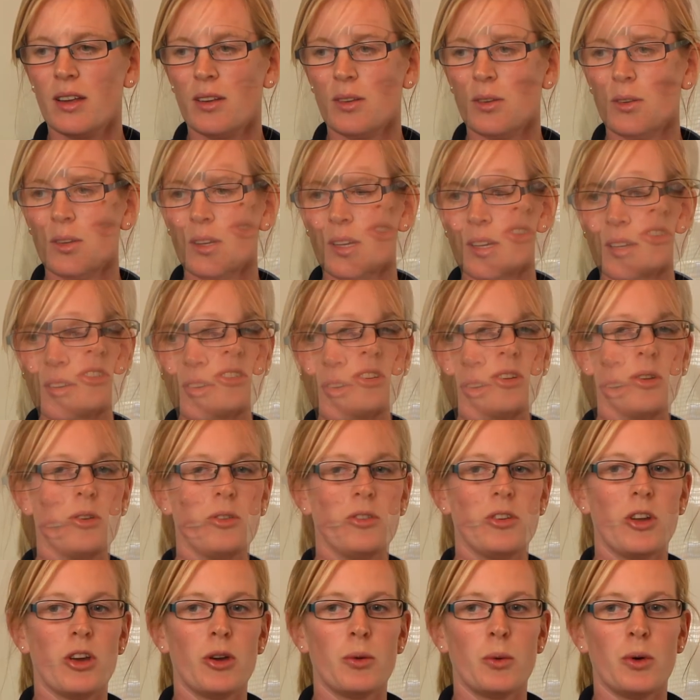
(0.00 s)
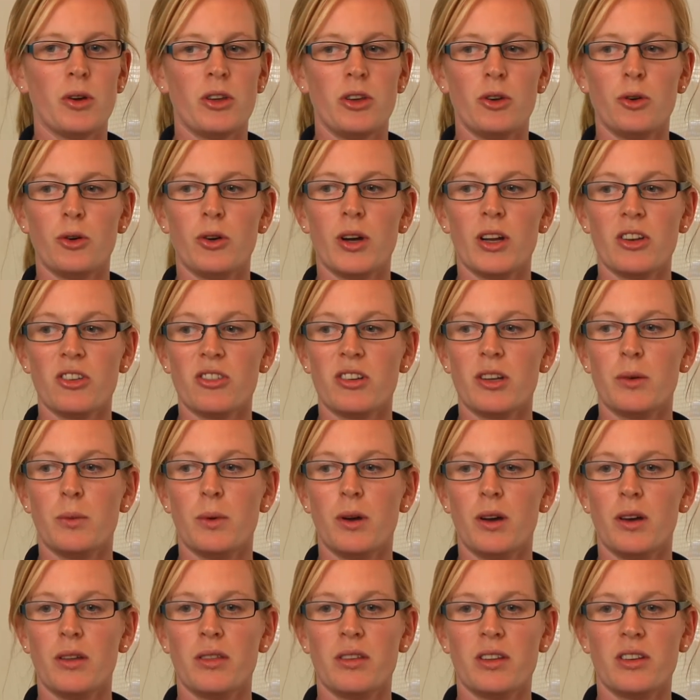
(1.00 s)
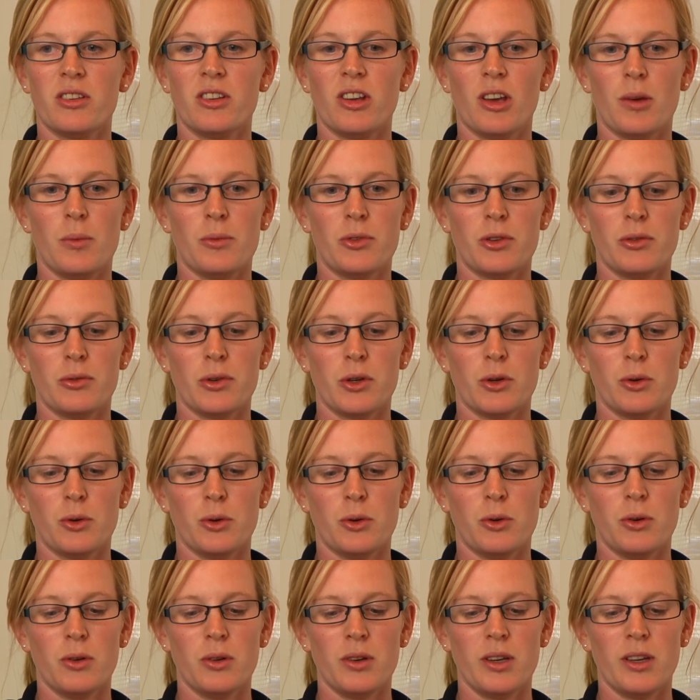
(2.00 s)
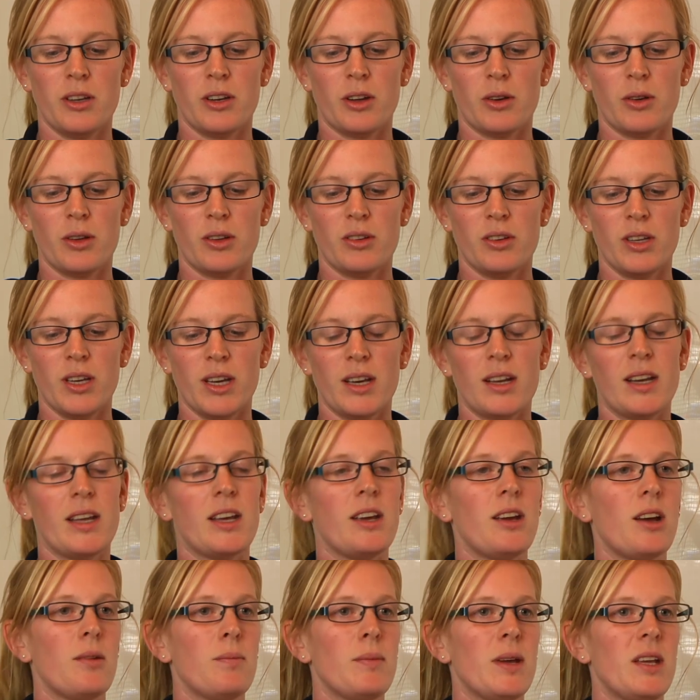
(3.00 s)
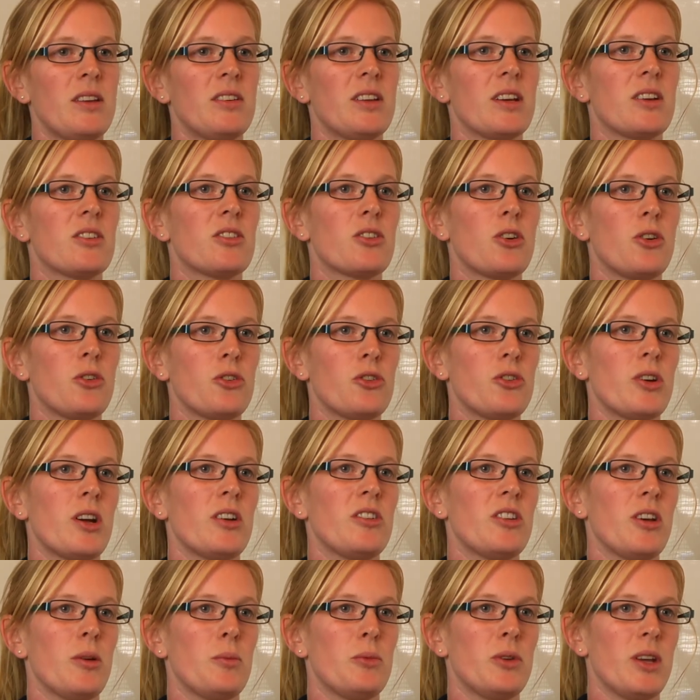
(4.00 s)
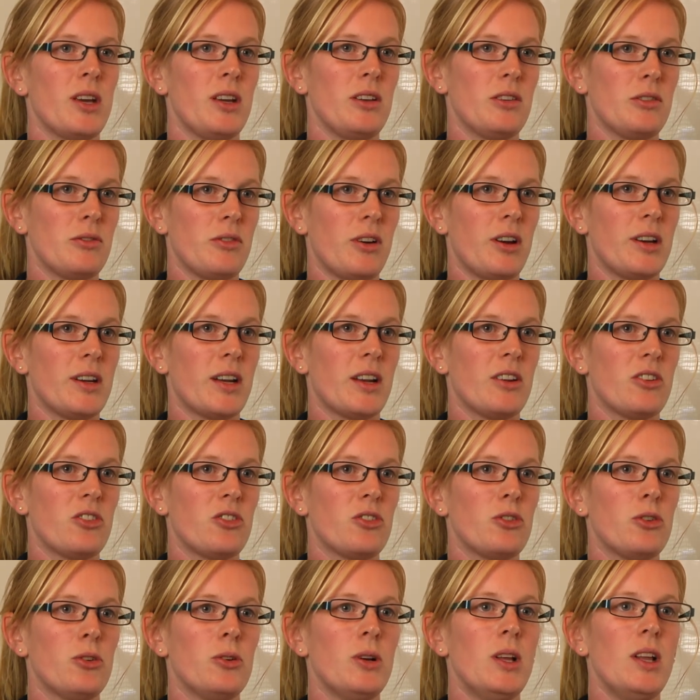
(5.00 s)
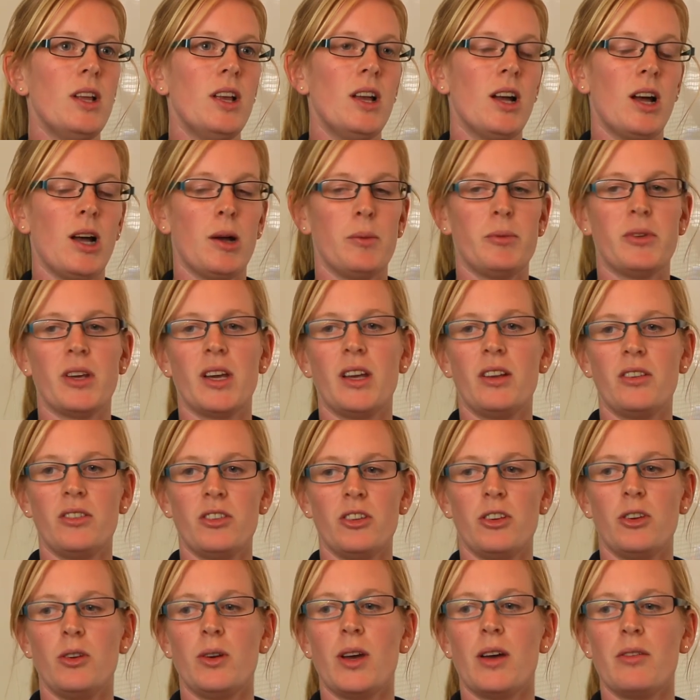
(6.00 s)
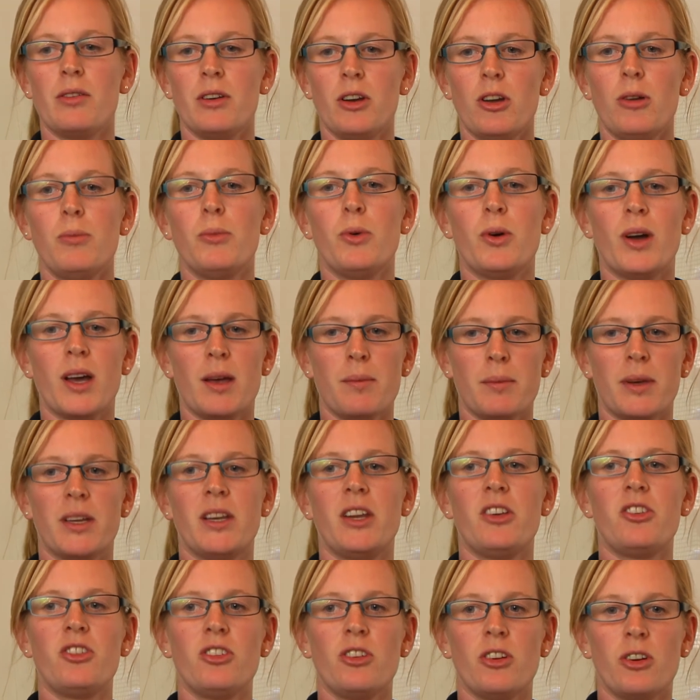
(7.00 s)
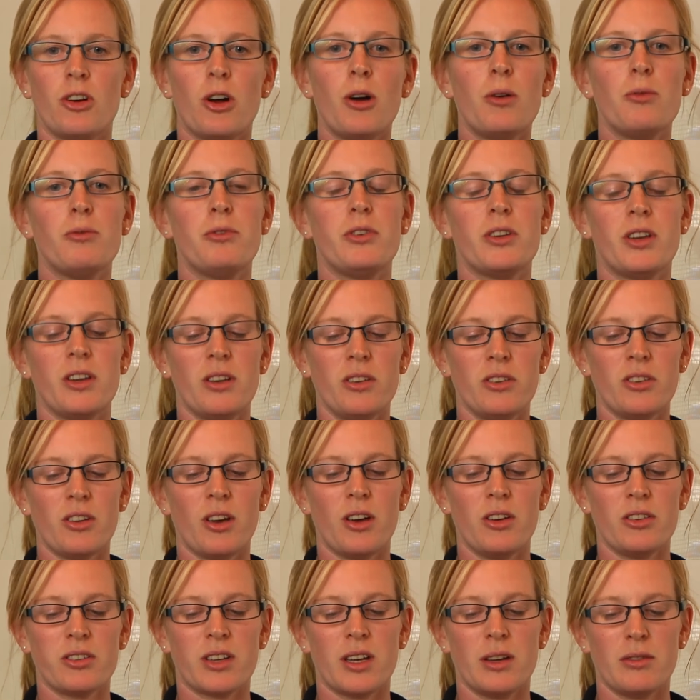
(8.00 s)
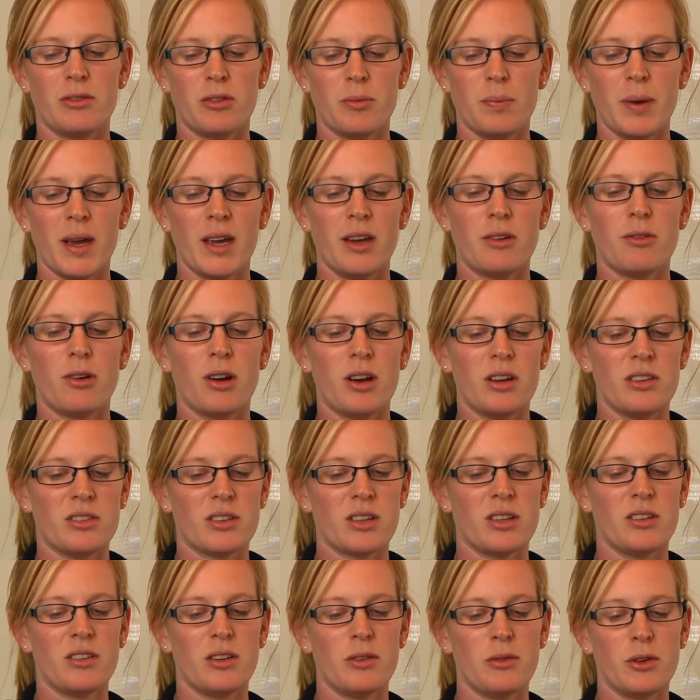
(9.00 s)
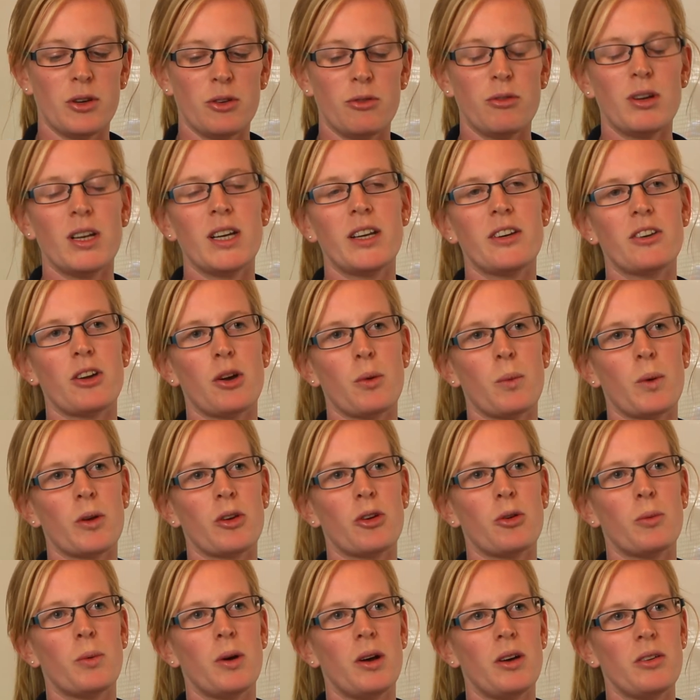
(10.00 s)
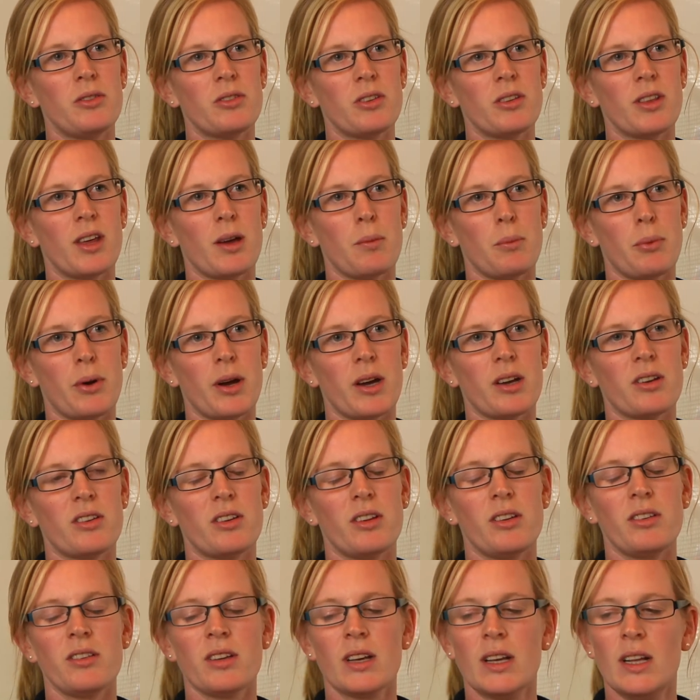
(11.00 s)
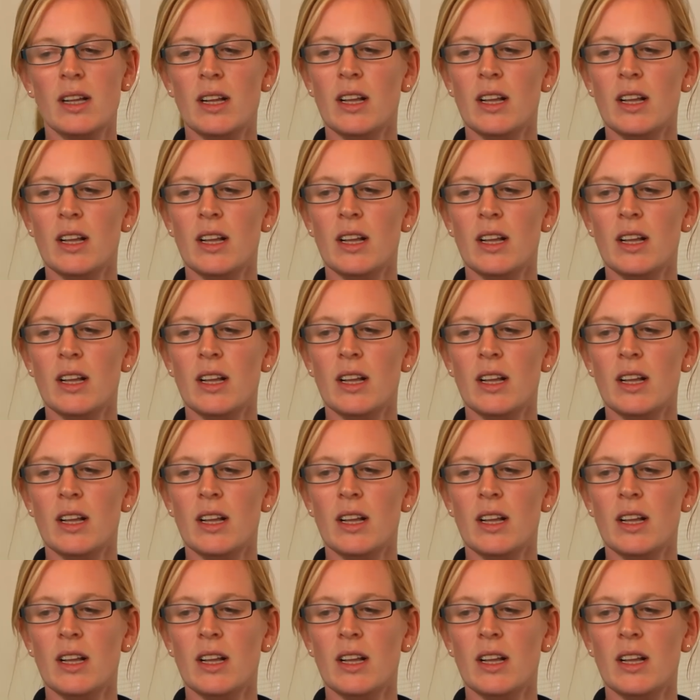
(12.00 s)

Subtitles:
You also know what you're actually worth in terms of your, you know, yearly meetings, contract updates, financial updates. You have a lot more ammunition and confidence asking for pay rises if you really know what you're worth to that practice.